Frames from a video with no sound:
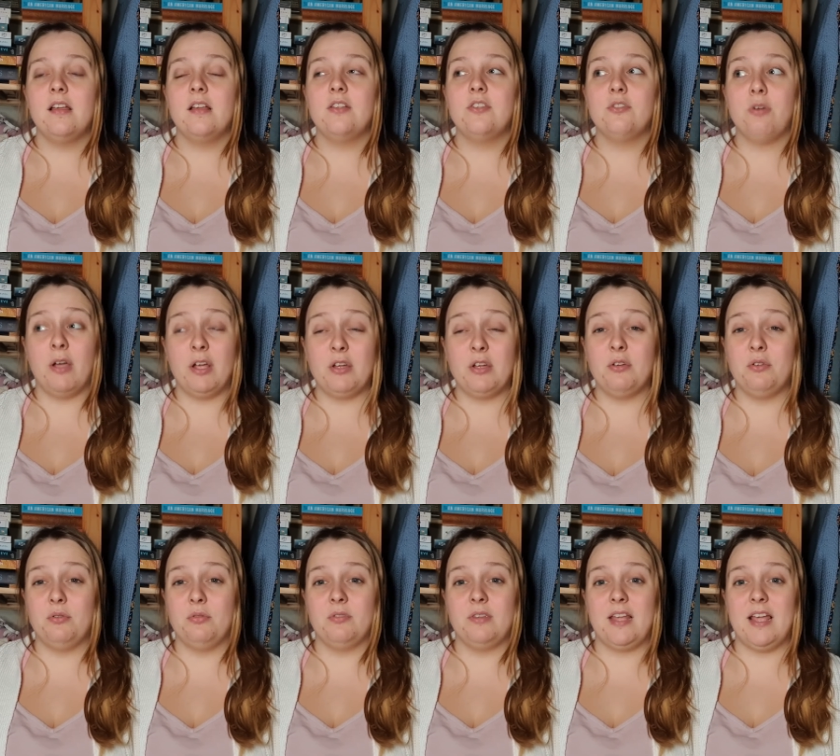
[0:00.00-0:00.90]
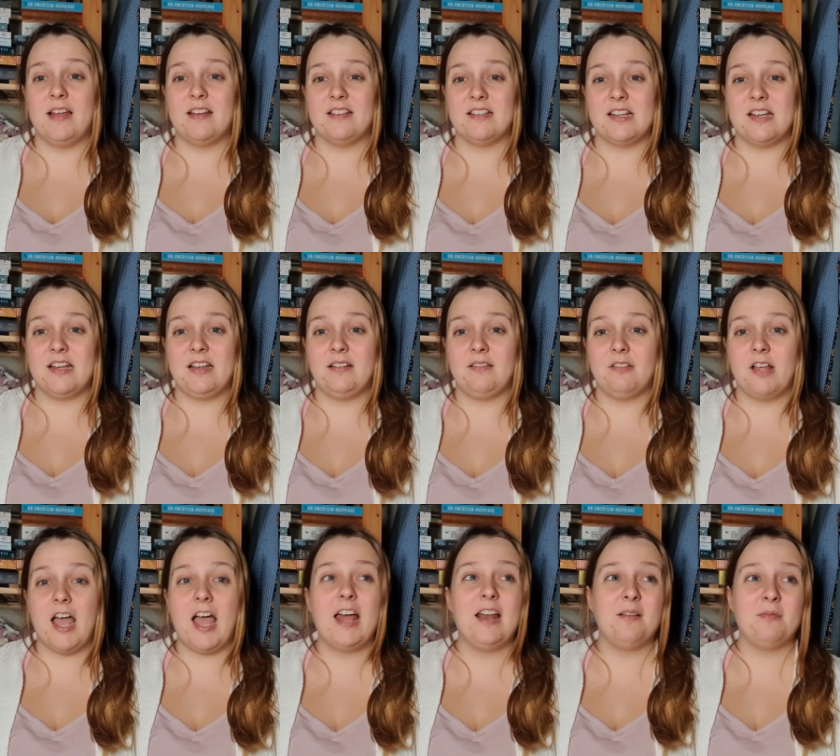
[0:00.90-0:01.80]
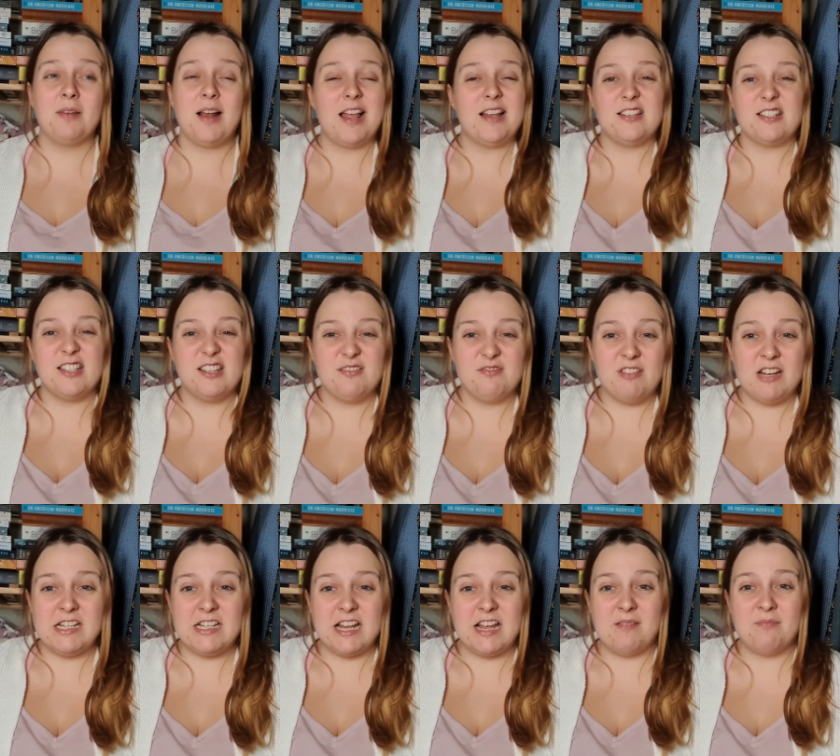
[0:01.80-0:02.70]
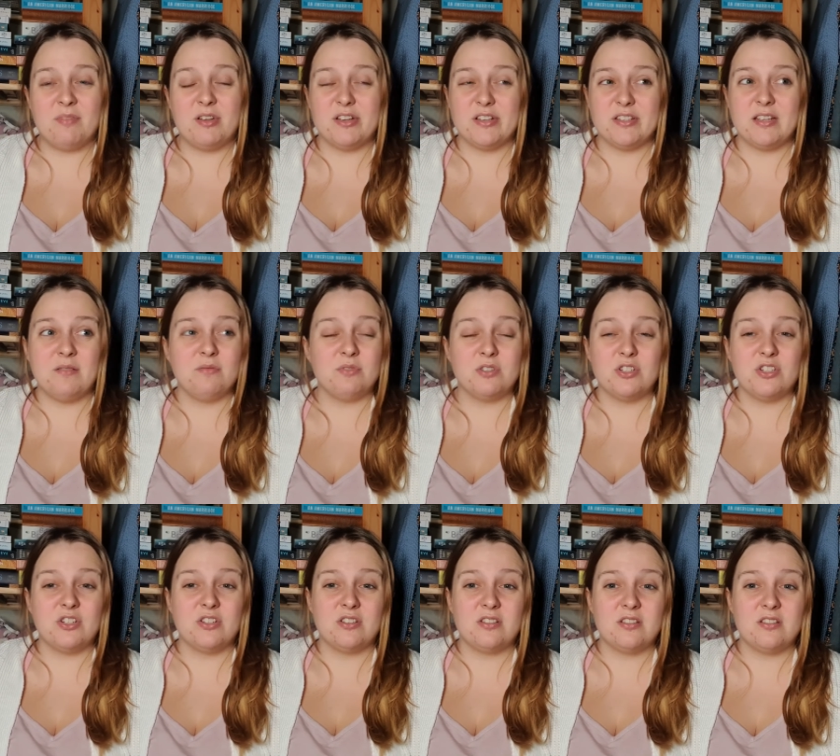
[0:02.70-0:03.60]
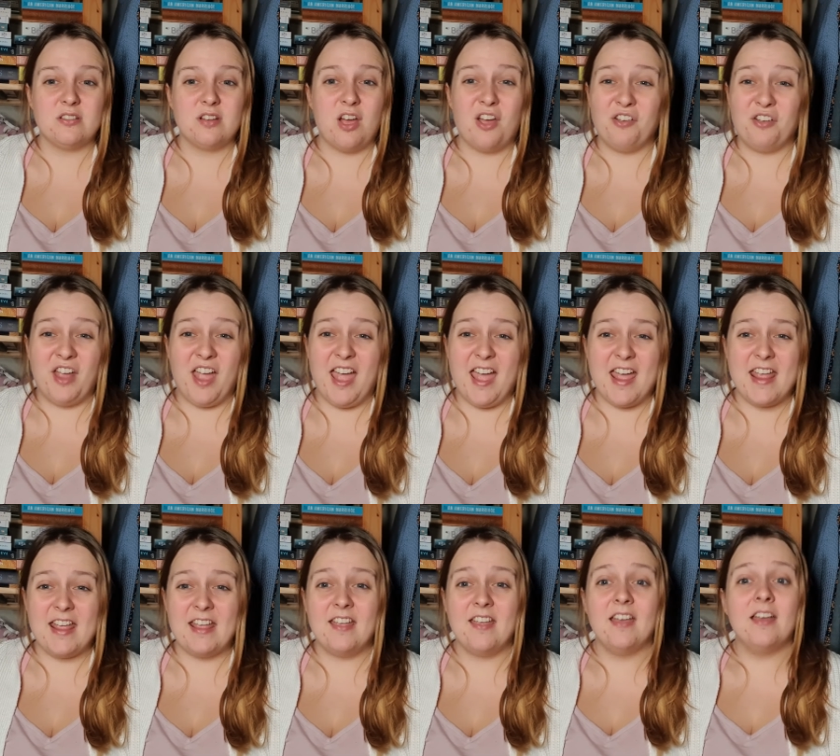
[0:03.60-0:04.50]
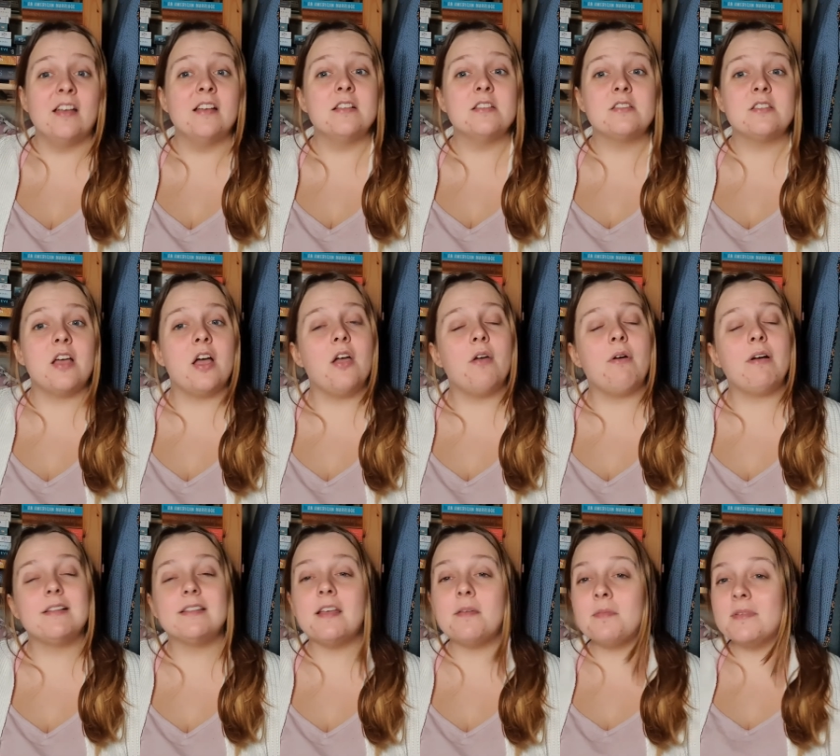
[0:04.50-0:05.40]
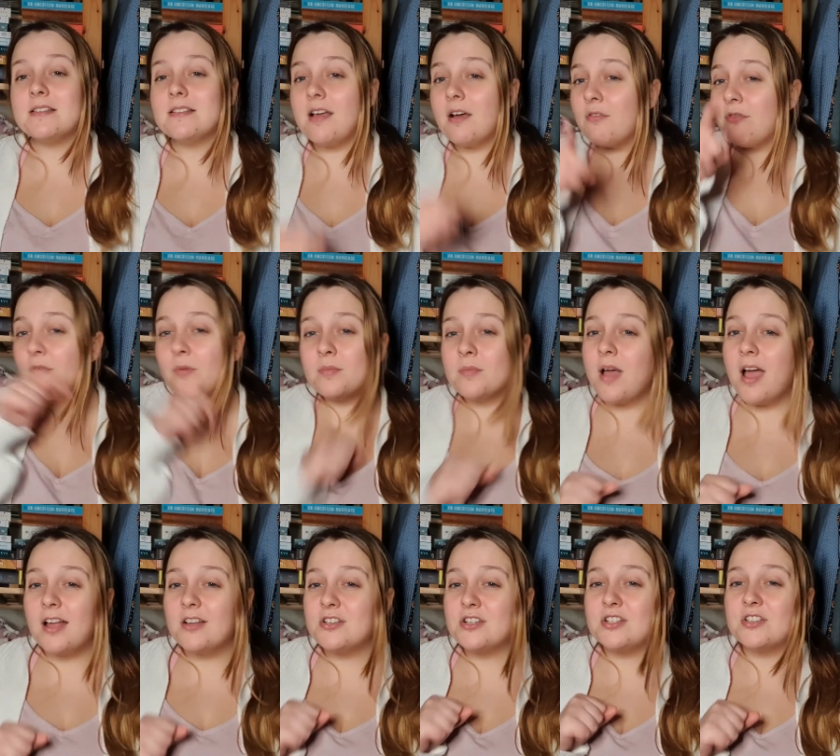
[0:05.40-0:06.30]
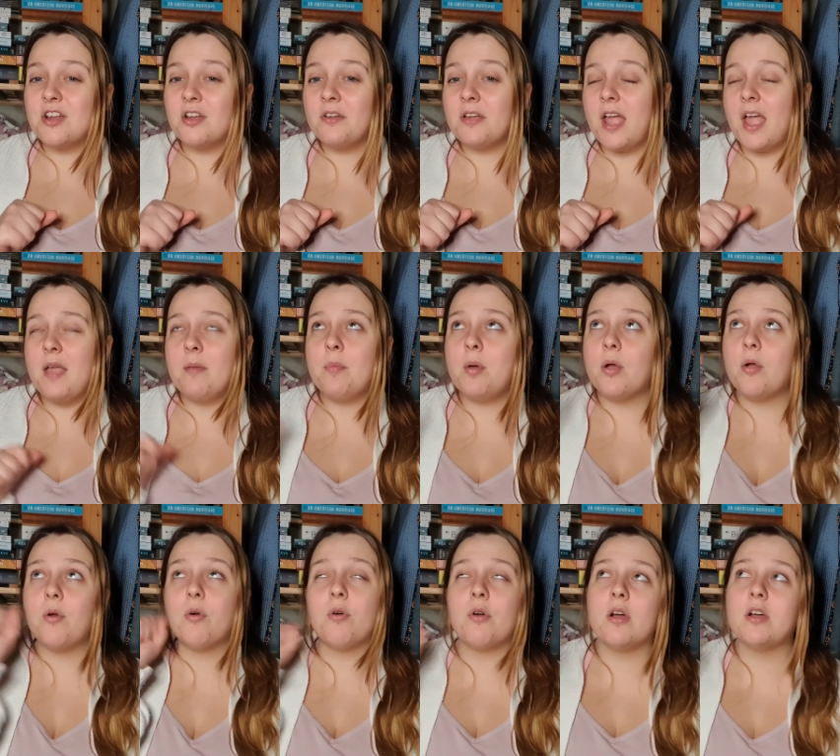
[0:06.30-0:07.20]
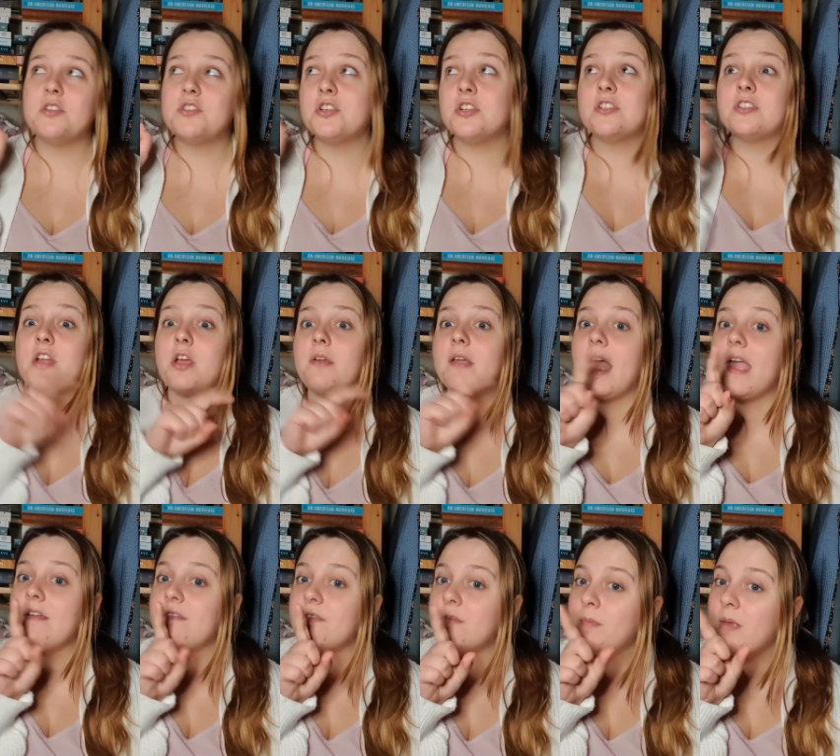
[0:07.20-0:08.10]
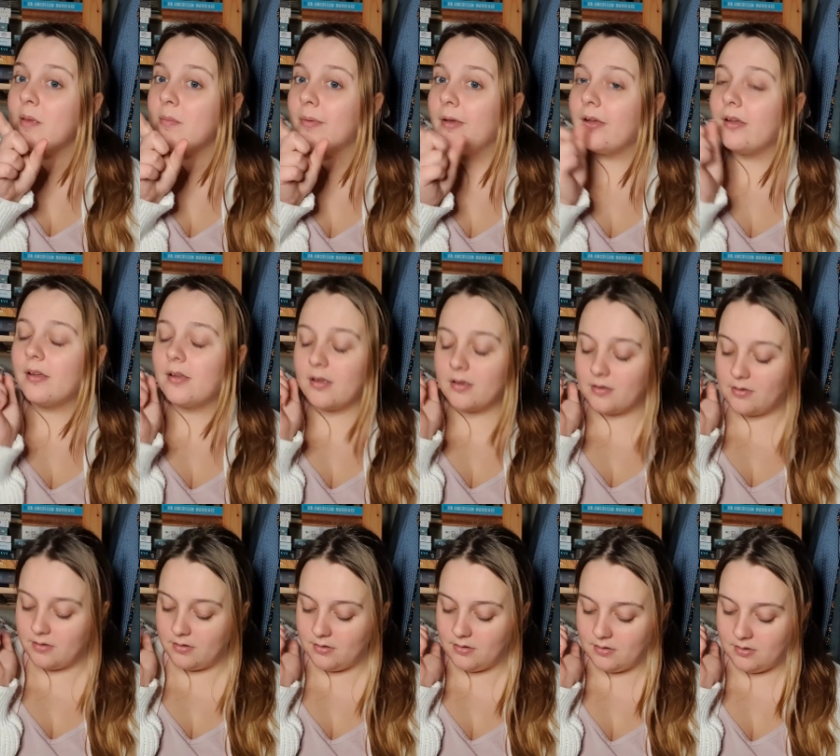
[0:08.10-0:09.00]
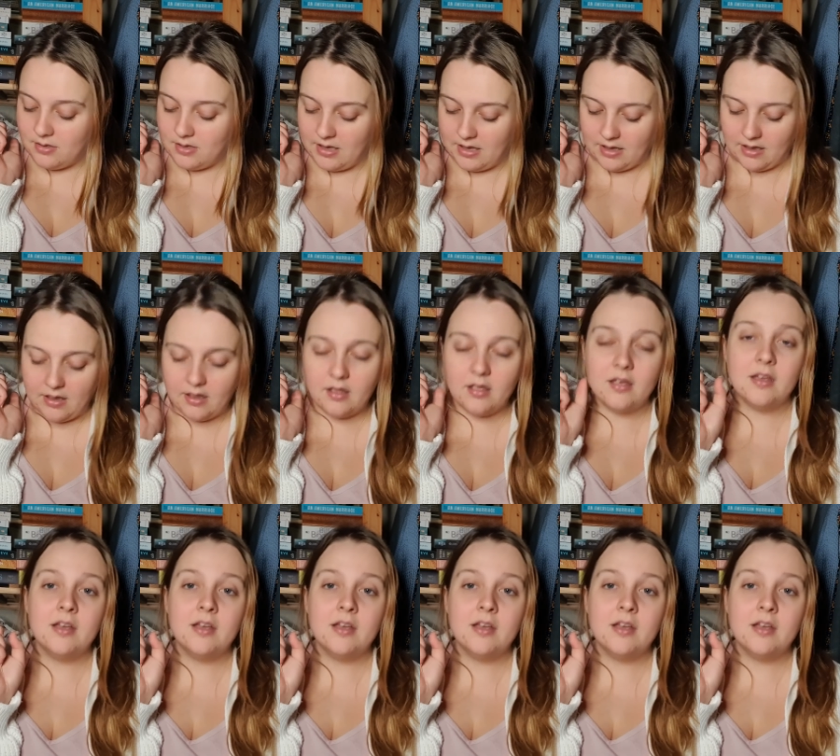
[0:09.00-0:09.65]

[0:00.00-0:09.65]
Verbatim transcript: So I googled the ending, and I'm glad I didn't read it because it was just okay. So I saved myself from um, a just okay book or a just okay for me book here.